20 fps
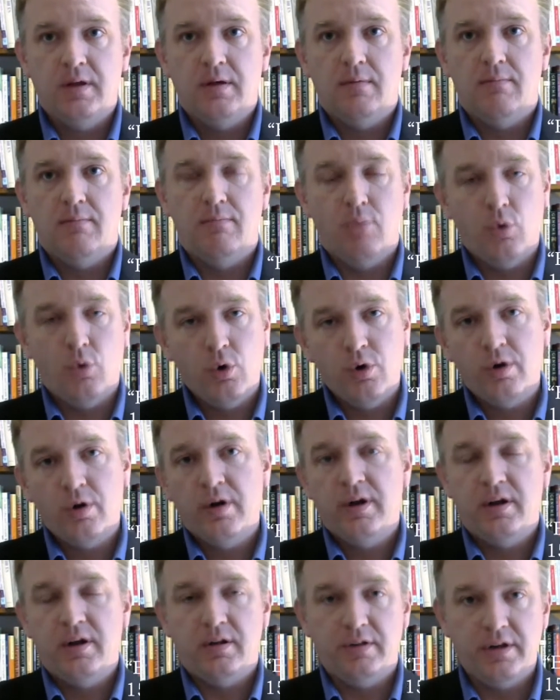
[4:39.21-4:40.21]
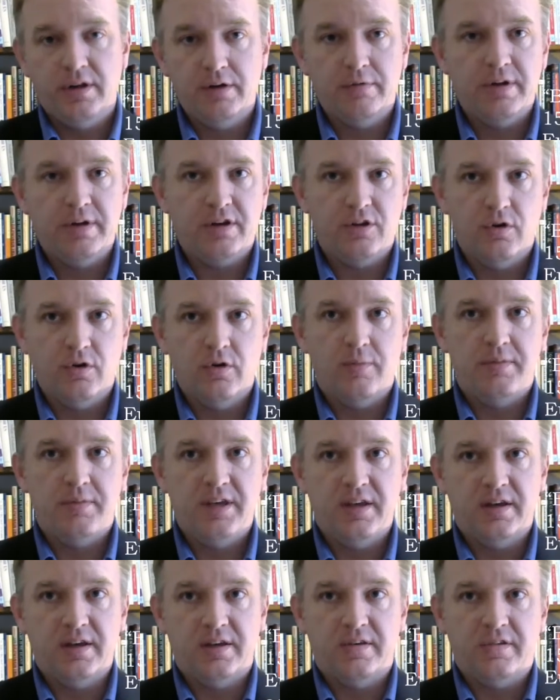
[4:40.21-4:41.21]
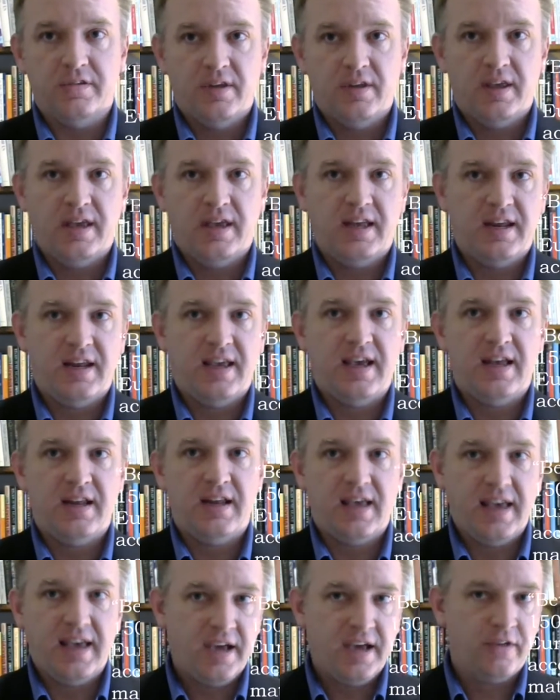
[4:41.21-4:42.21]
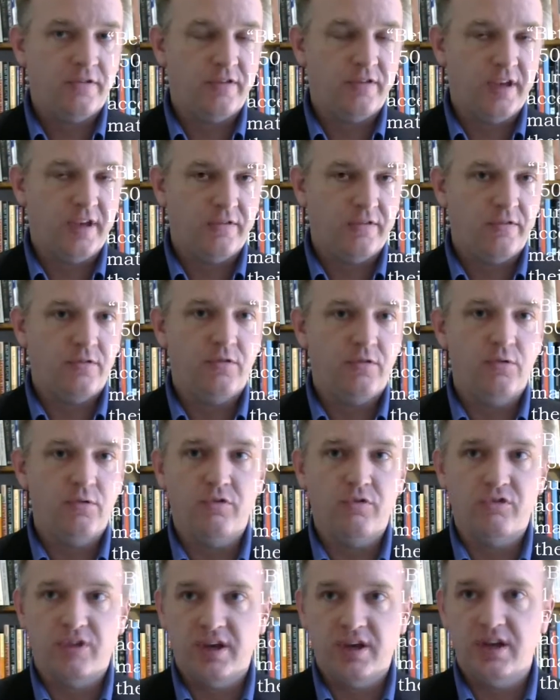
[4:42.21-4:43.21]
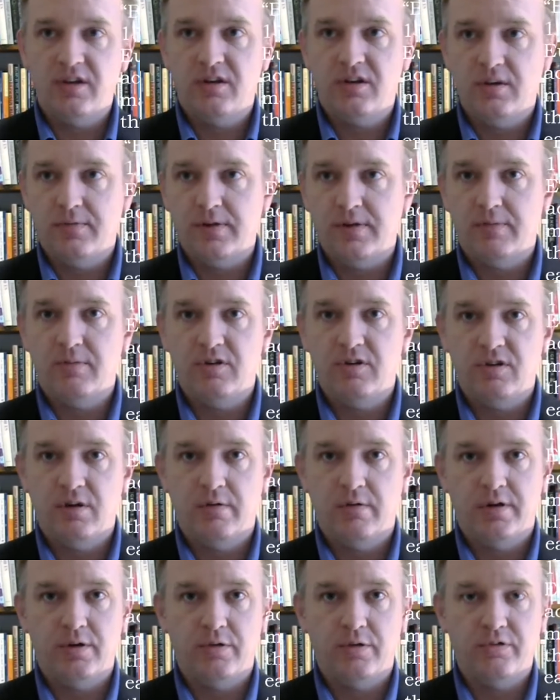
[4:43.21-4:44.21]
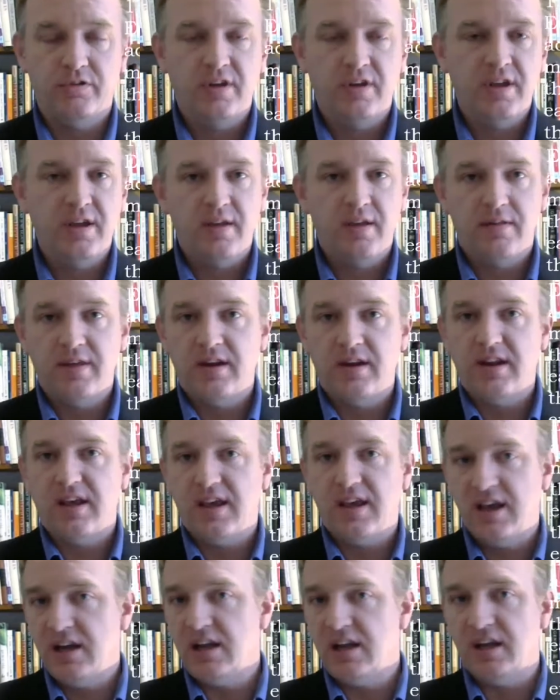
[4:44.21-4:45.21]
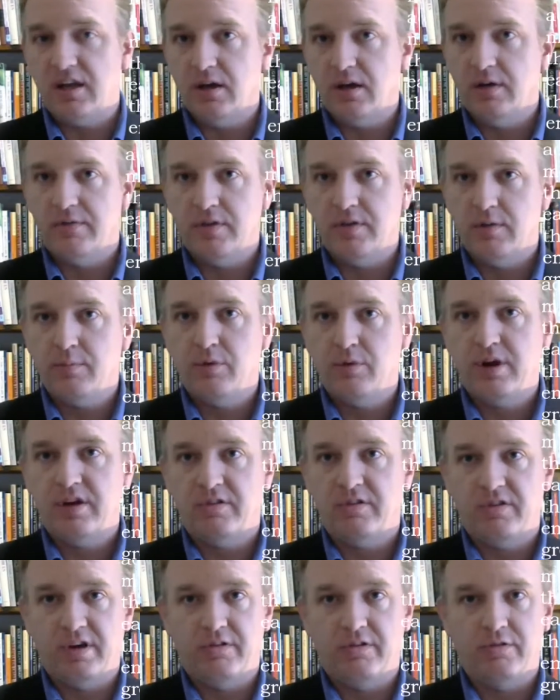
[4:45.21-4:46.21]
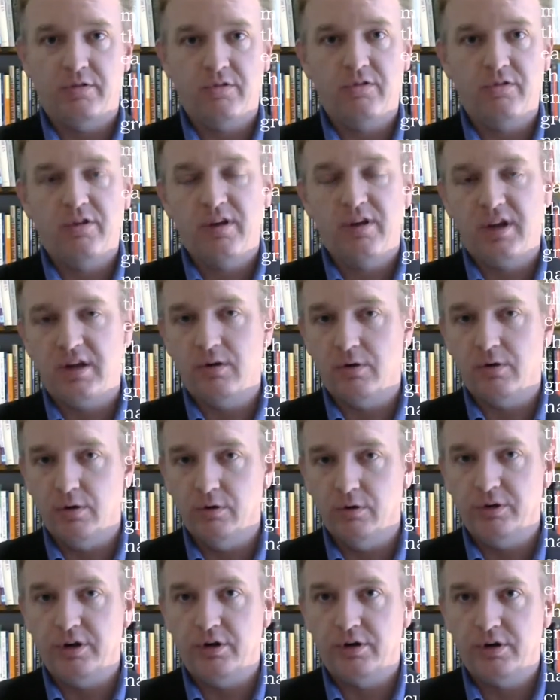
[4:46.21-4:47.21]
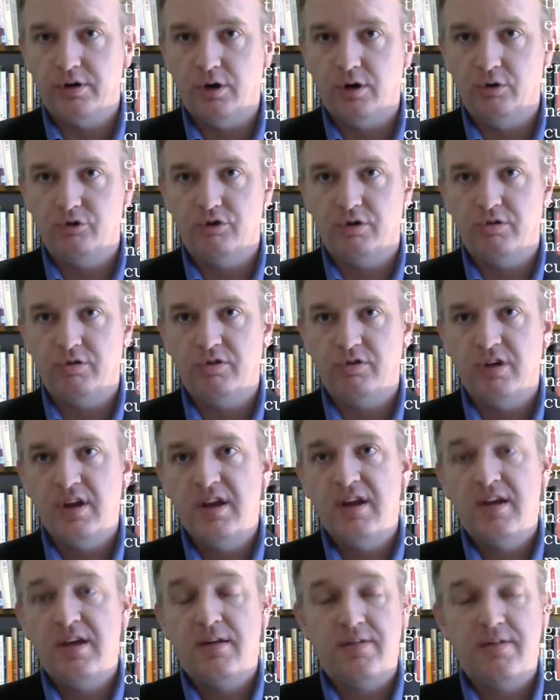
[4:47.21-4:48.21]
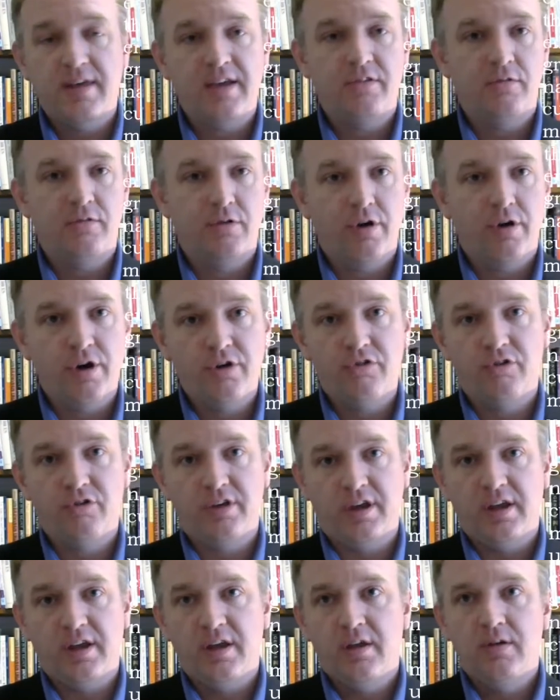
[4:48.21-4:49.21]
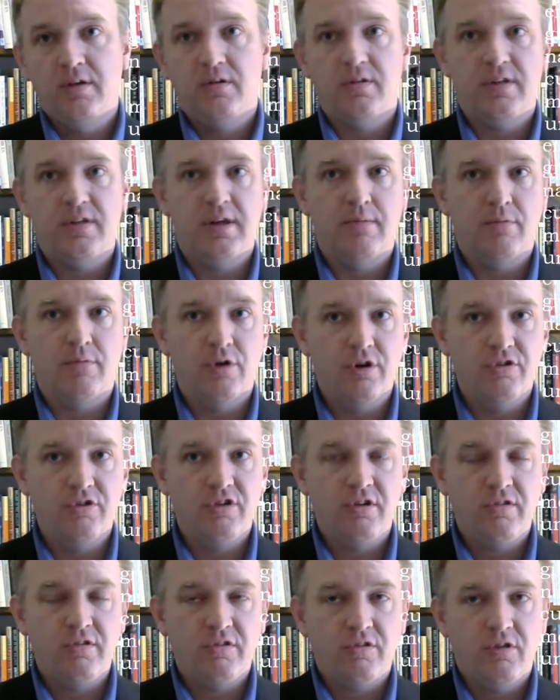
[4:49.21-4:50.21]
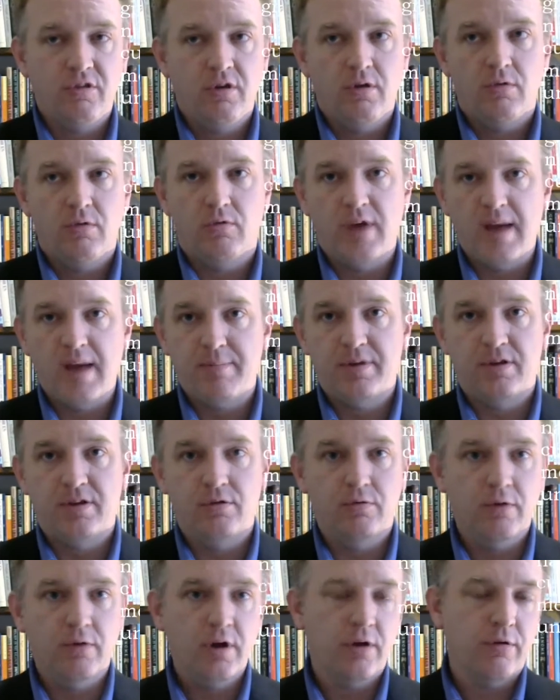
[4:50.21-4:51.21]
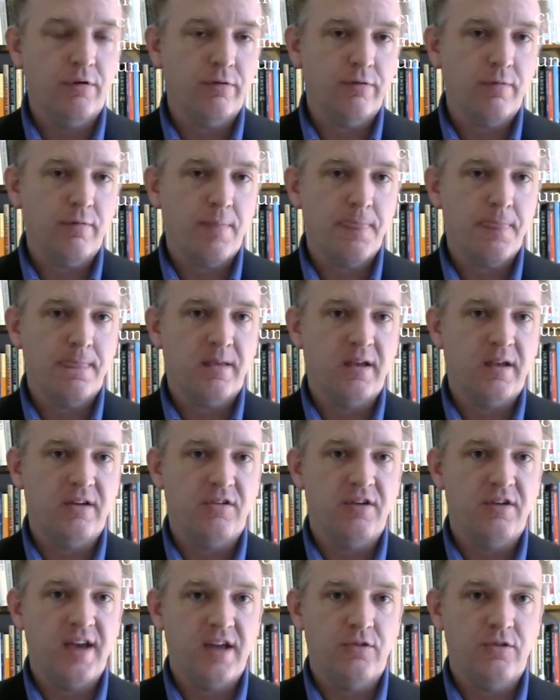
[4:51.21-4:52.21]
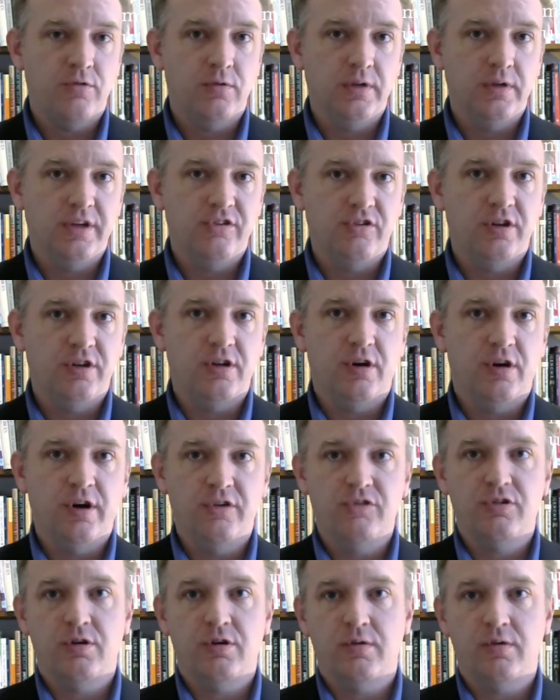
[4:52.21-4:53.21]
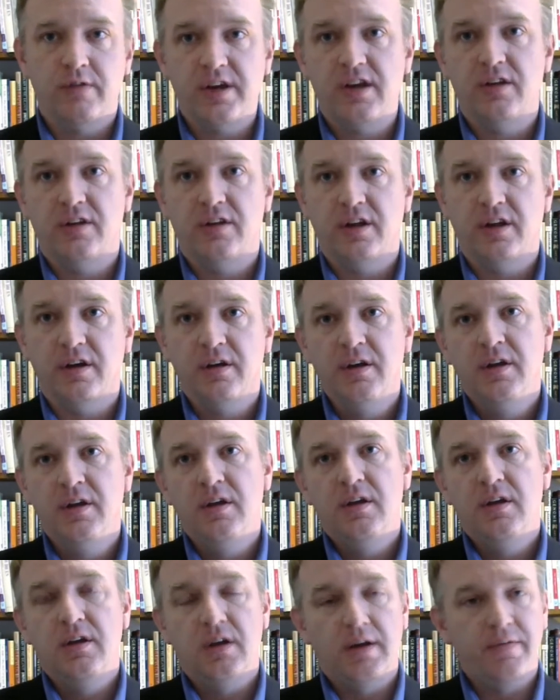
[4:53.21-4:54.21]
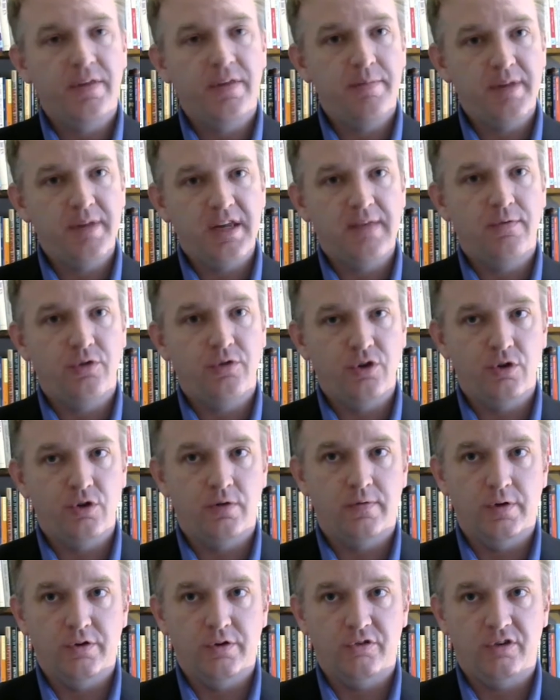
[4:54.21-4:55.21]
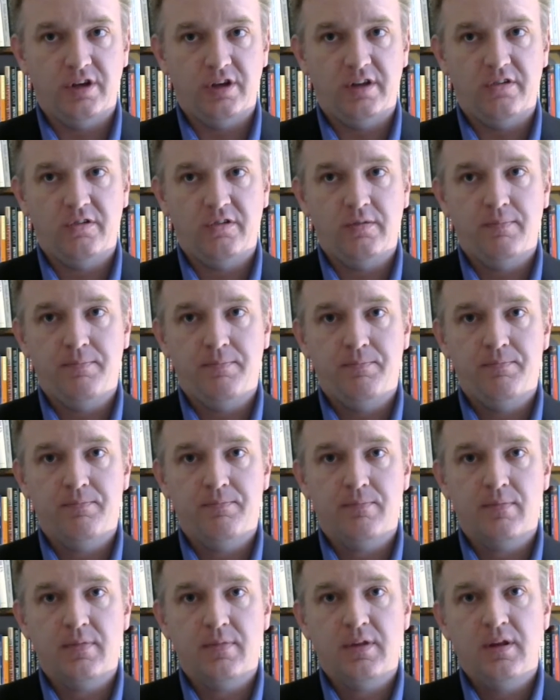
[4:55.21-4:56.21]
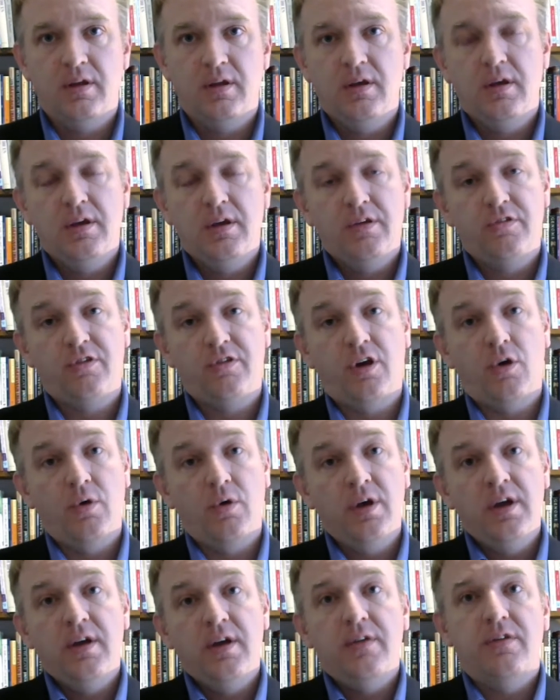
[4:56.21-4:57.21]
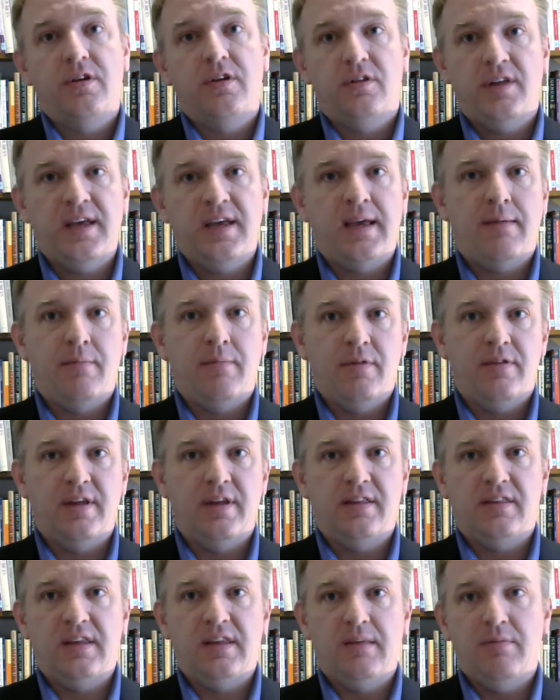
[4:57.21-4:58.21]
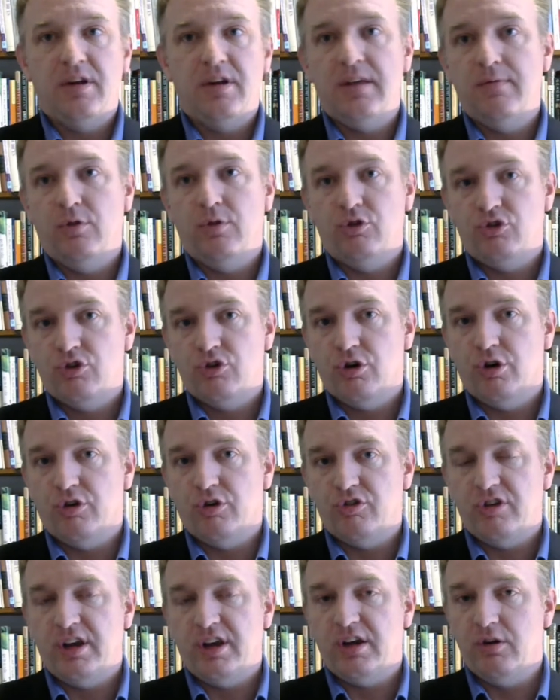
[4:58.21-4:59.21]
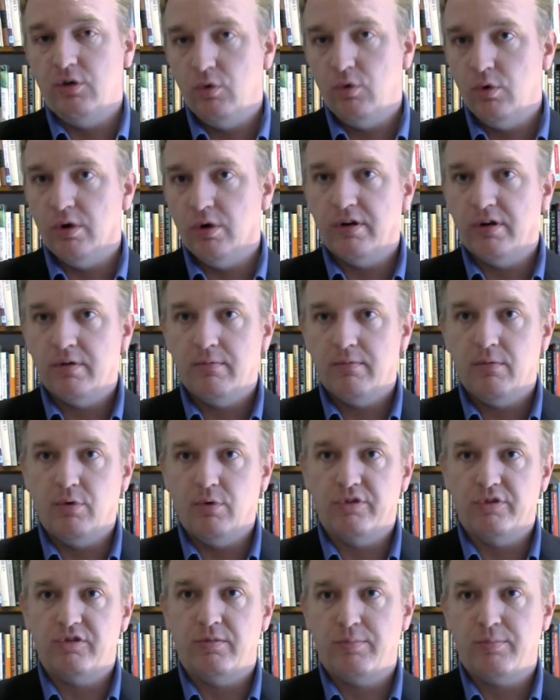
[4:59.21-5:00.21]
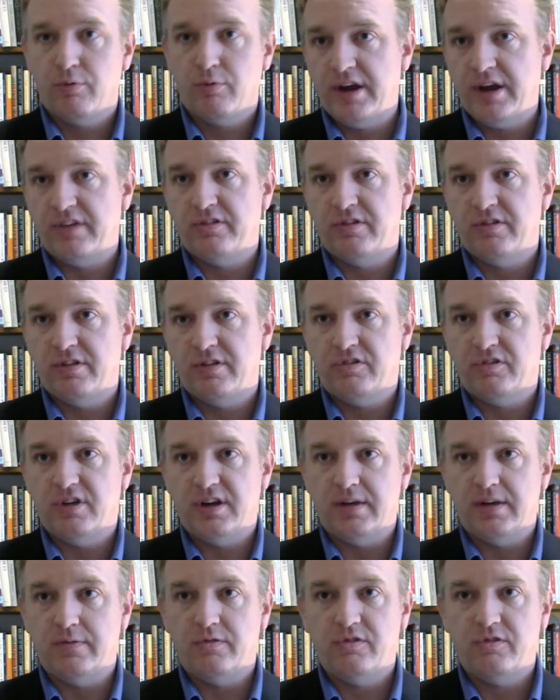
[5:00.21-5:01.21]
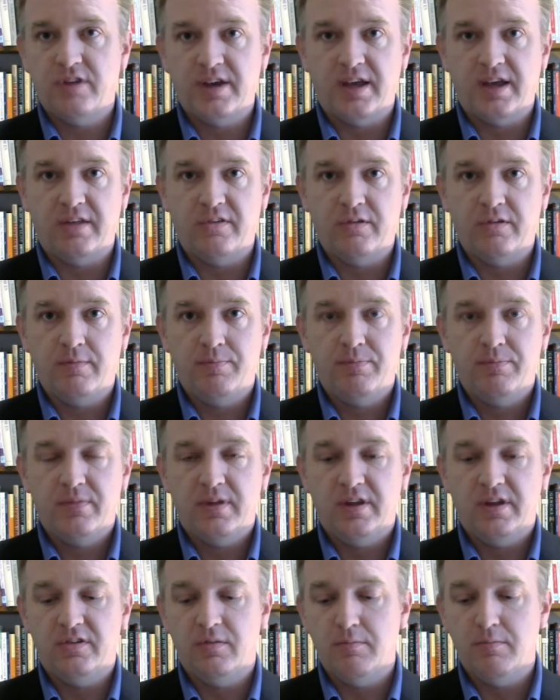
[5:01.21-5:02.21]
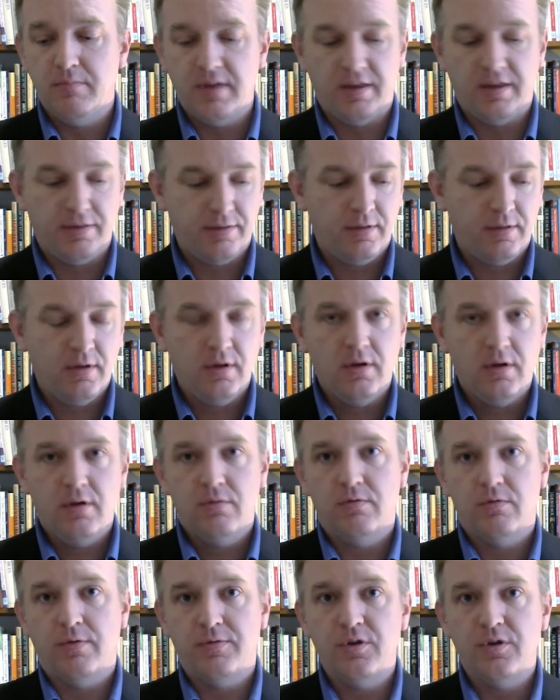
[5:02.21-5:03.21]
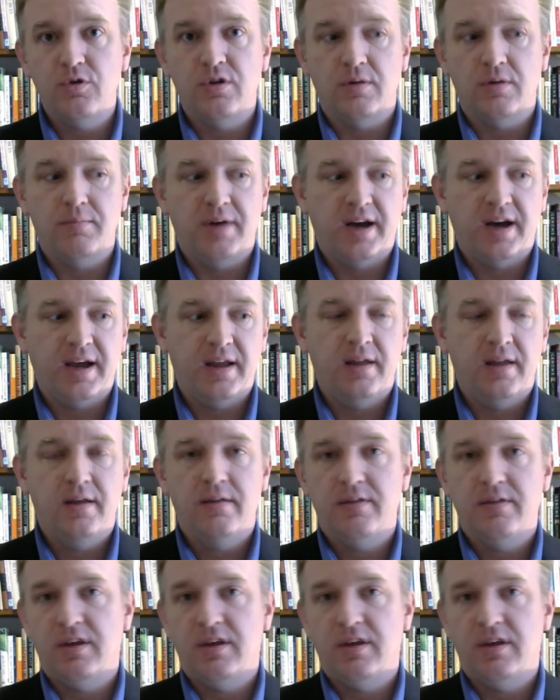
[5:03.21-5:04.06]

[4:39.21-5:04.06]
more literate Europeans had had access to scientific materials than any of their predecessors in earlier cultures, thanks largely to the emergence, rapid growth, and naturalistic arts curricula of the medieval universities. So, the claim that the medieval church ignored or suppressed the study of science is a myth, refuted by the